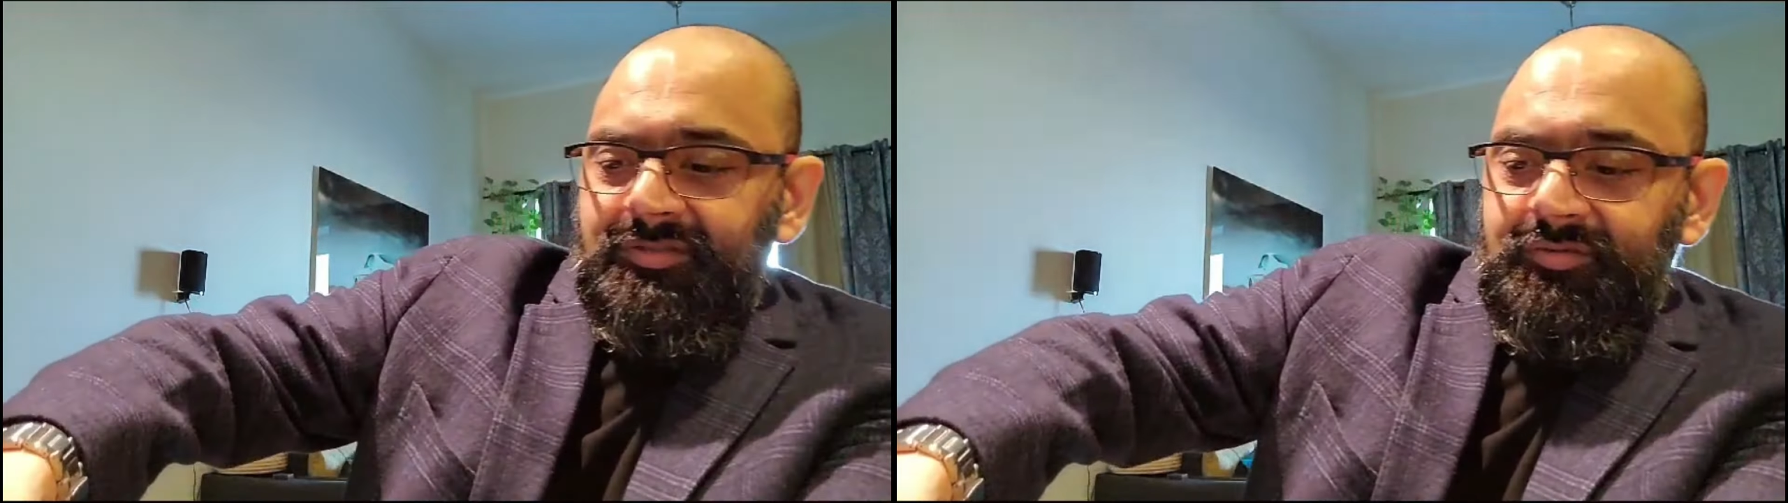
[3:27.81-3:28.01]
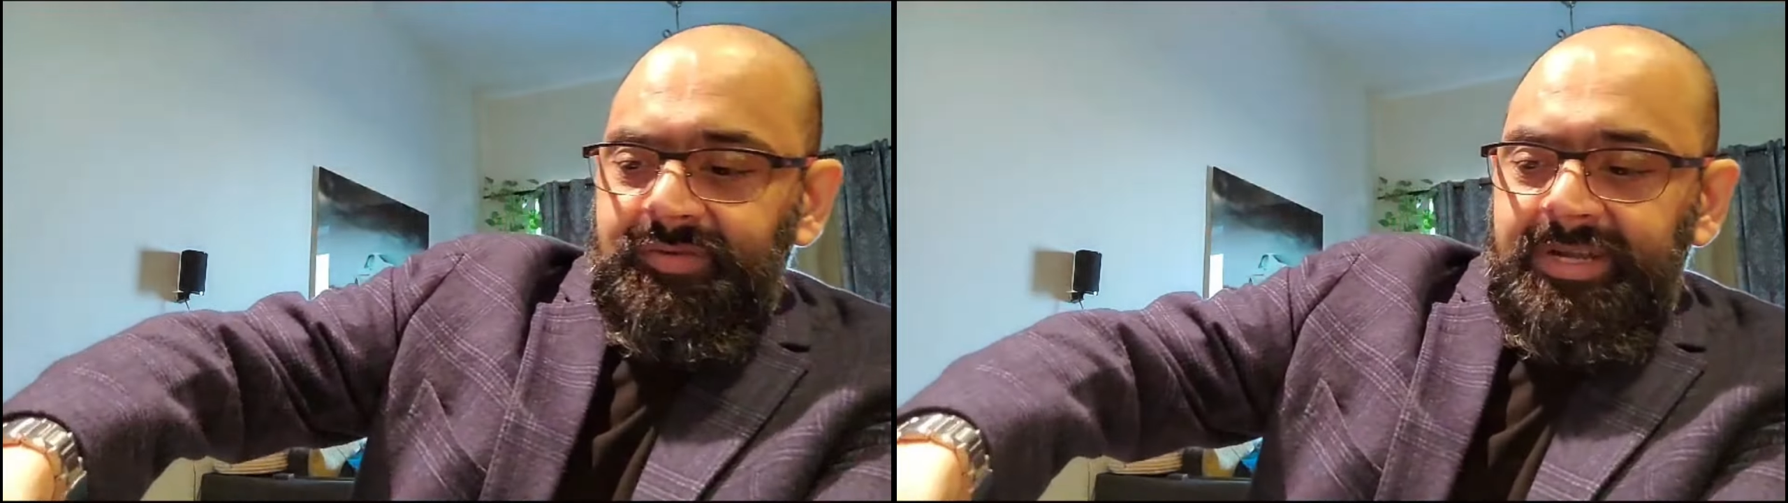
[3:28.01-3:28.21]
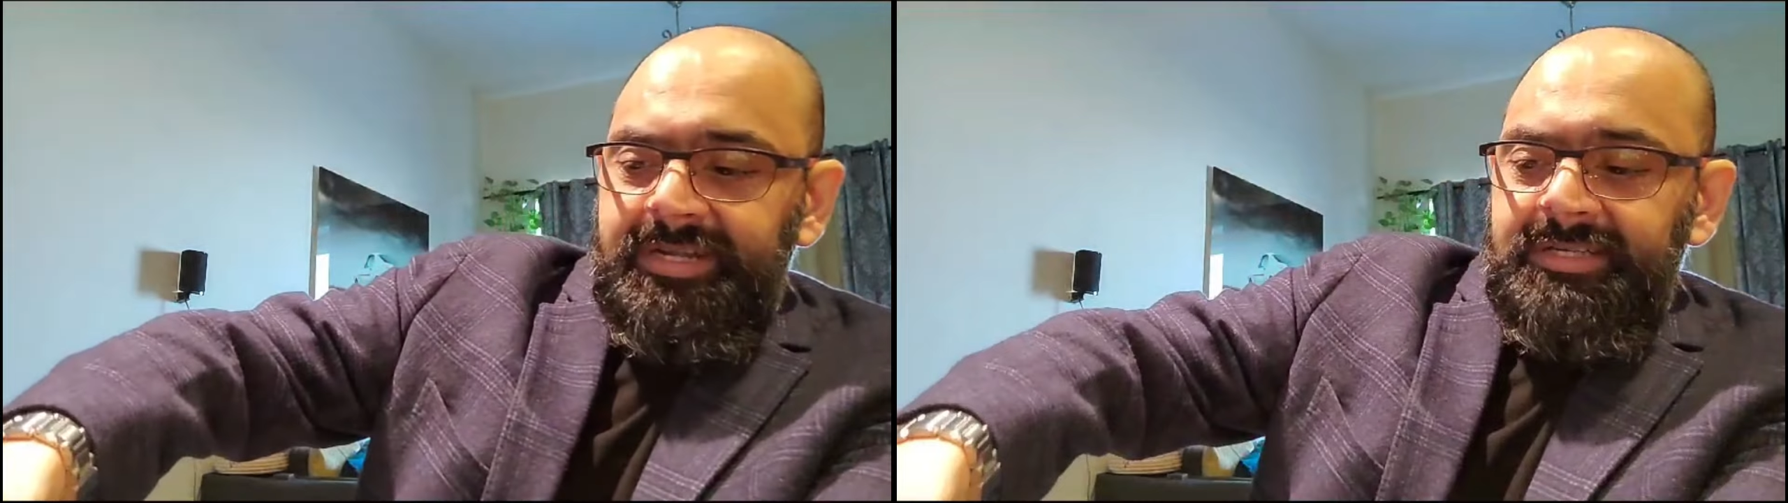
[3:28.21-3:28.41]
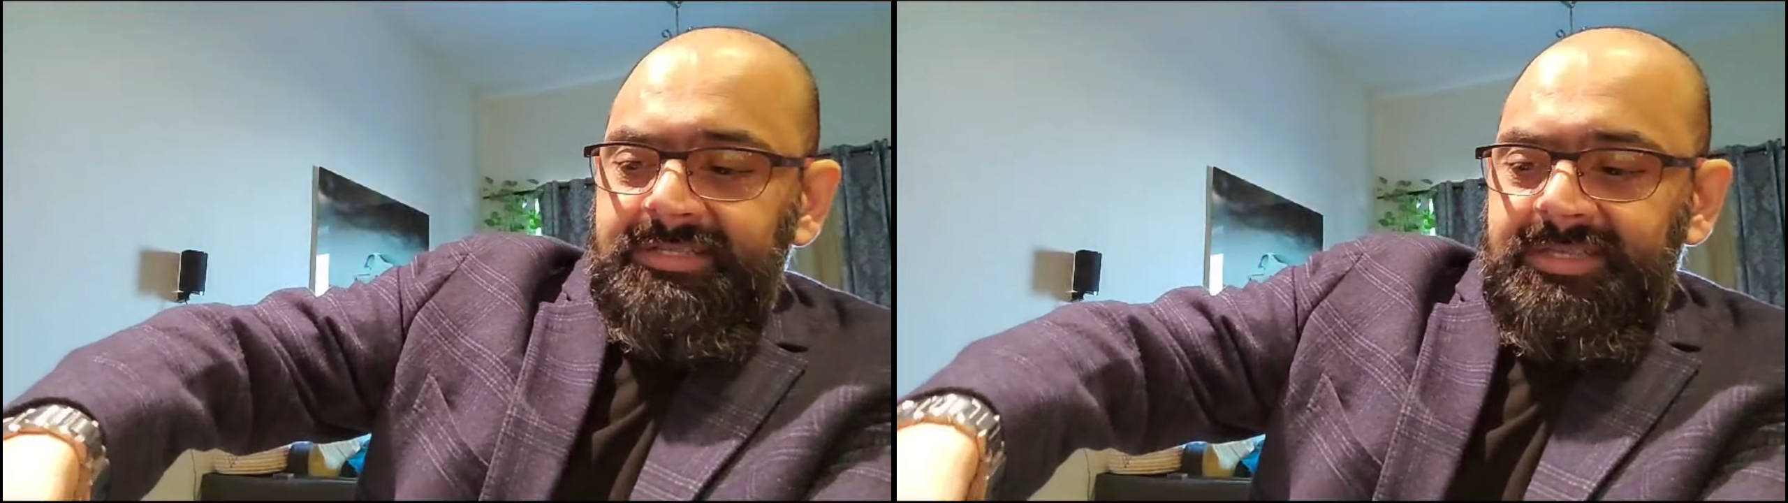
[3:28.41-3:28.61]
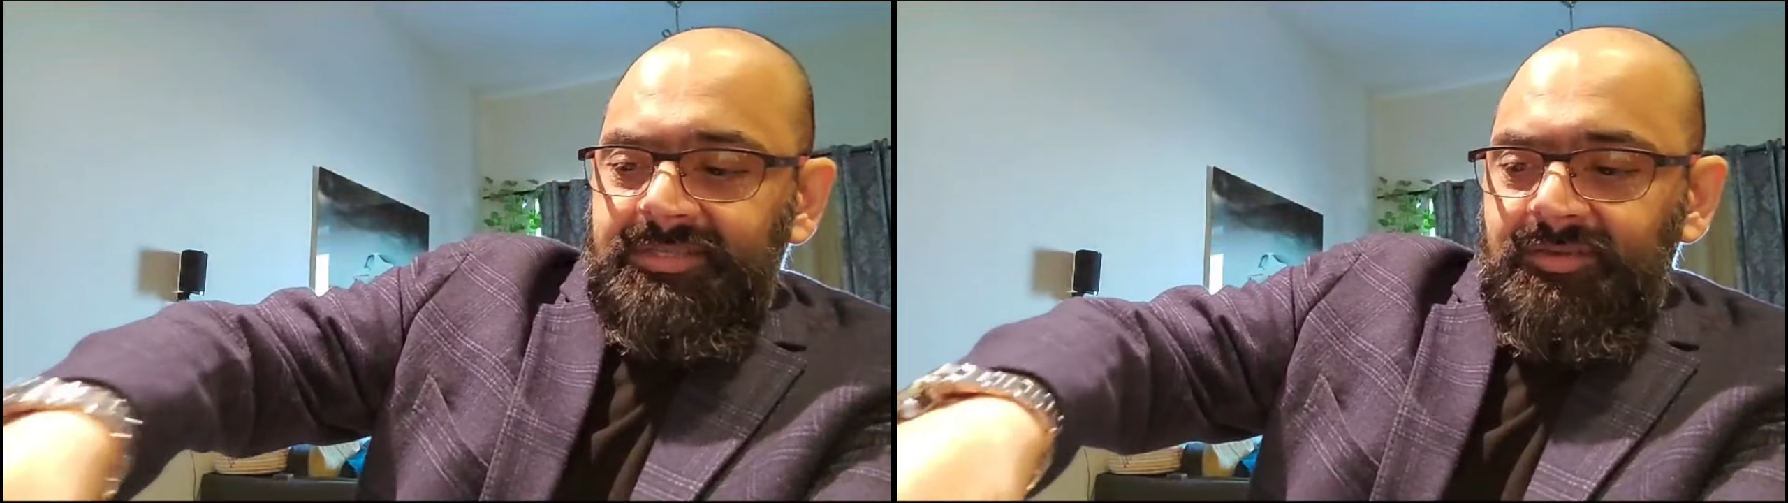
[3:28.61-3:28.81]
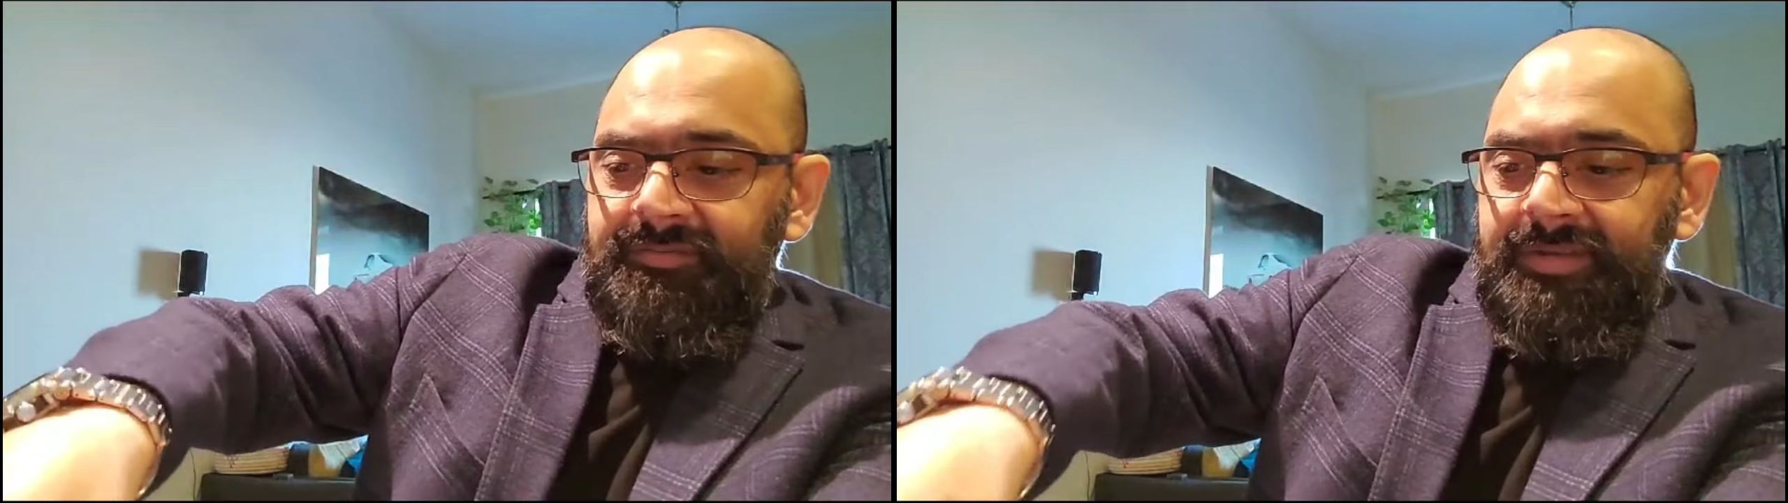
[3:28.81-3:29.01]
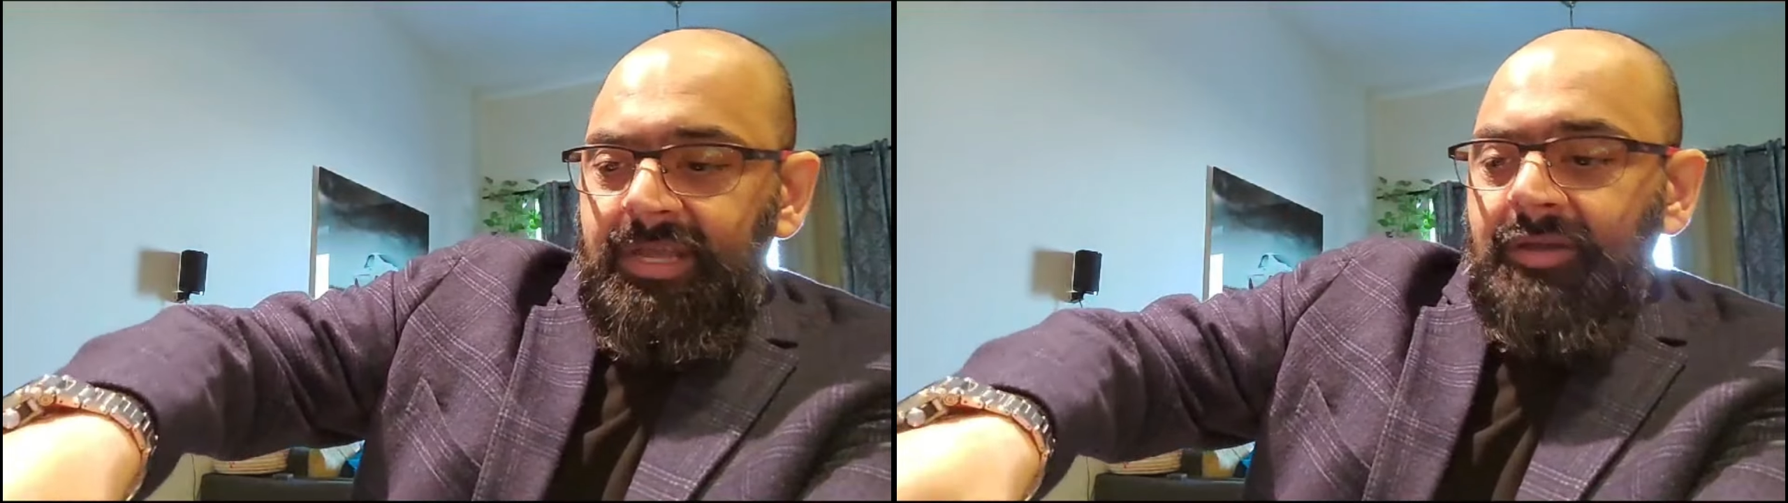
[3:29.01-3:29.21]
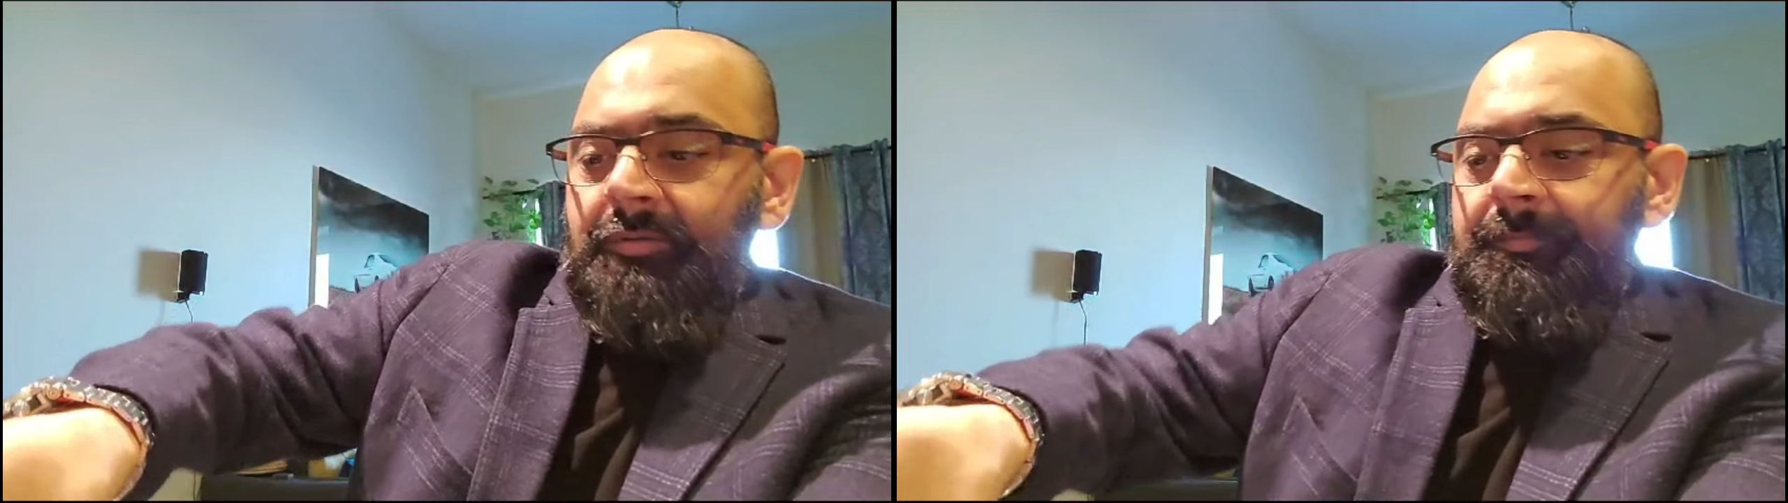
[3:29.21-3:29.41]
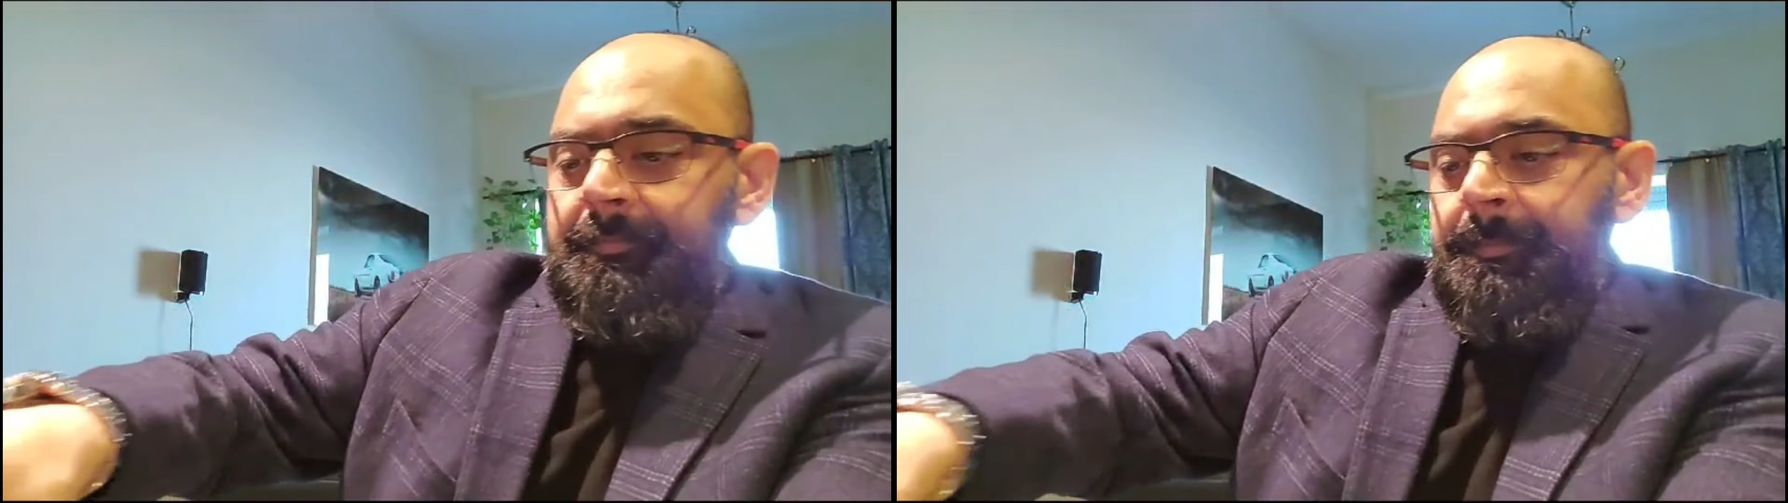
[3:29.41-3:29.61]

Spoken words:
fragrance as of now.